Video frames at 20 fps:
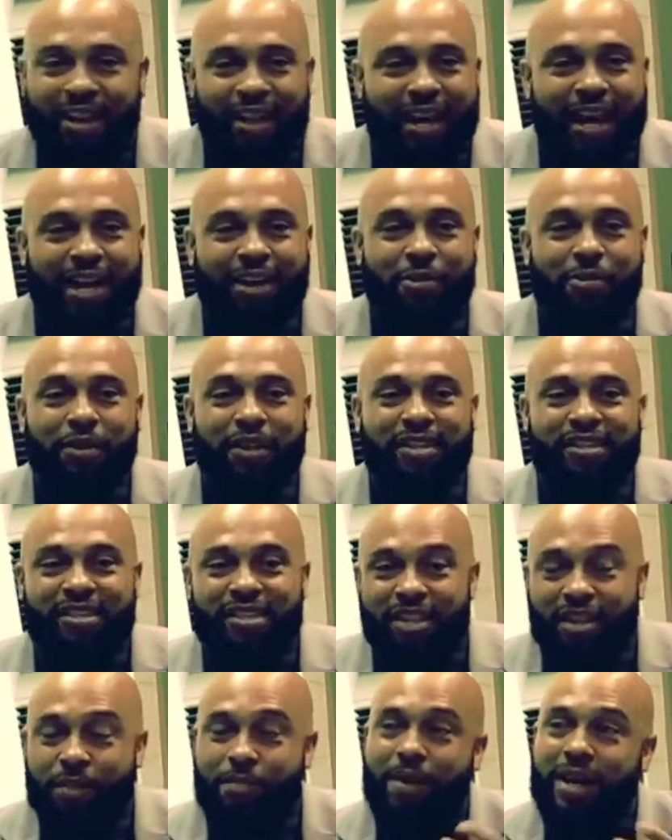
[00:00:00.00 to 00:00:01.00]
I don't
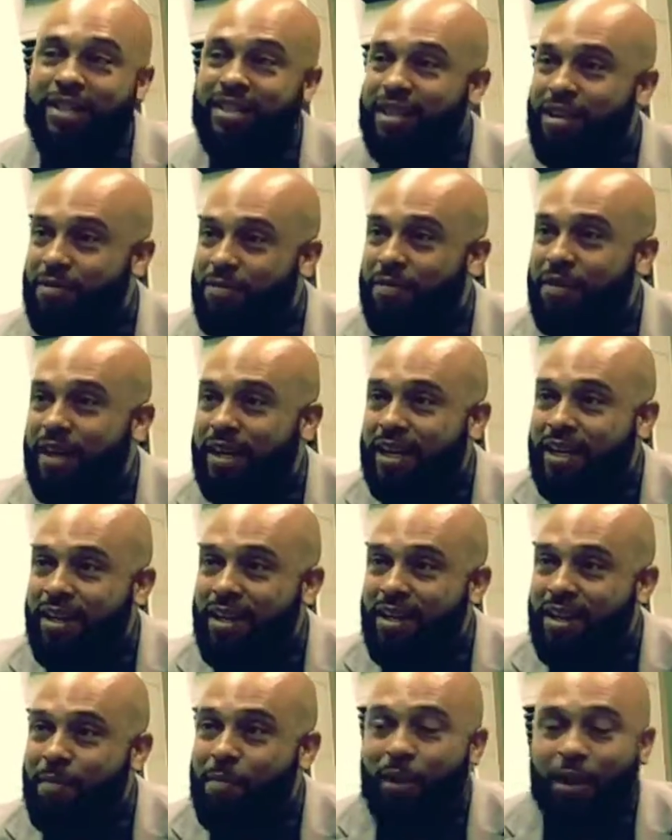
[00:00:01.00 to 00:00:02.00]
consider myself funny,
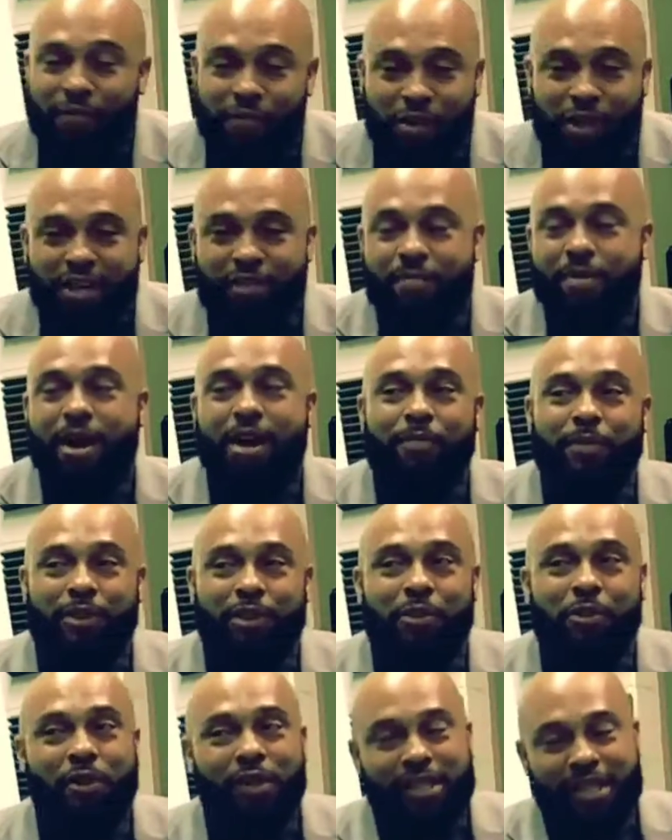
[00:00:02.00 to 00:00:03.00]
but if you give me
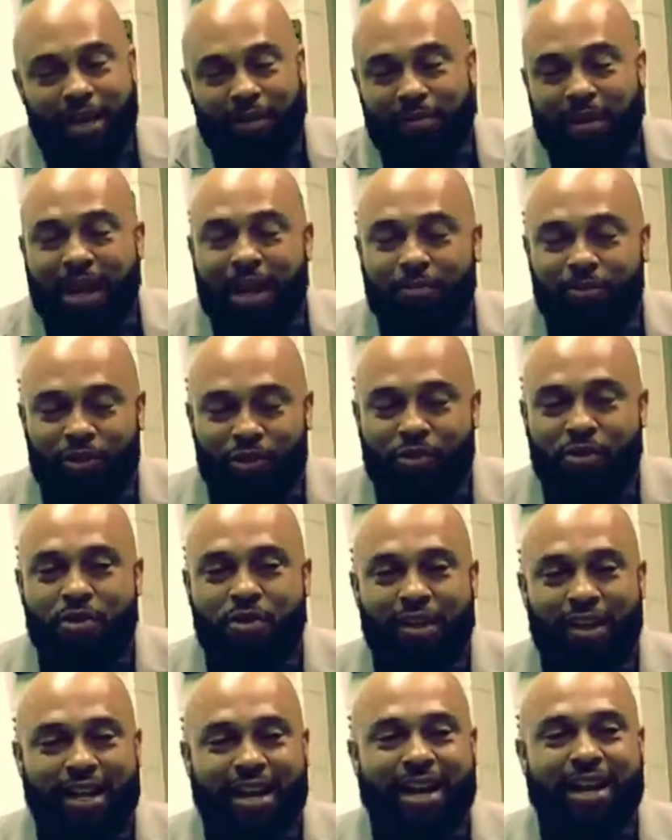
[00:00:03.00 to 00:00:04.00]
opportunity, I'm sure
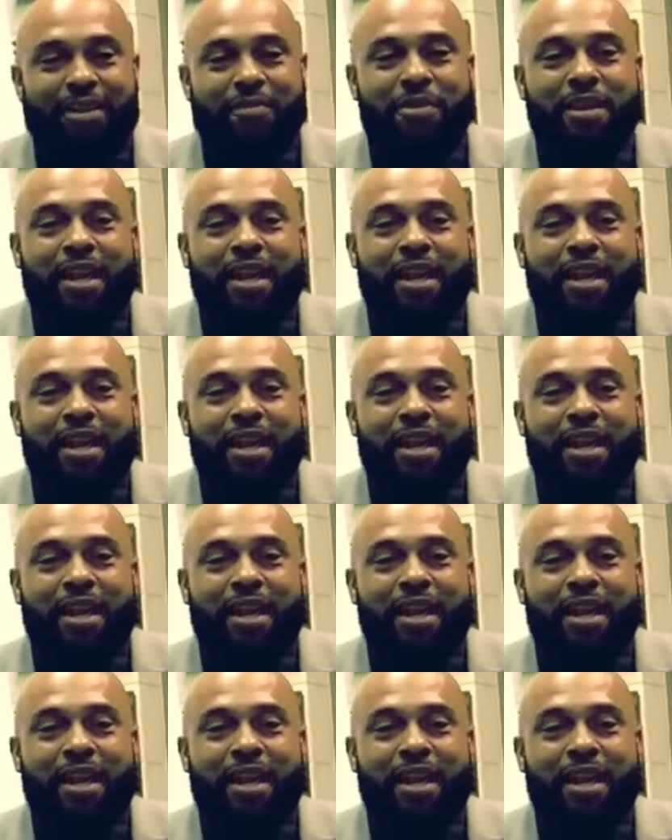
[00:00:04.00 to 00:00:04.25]
you'll laugh.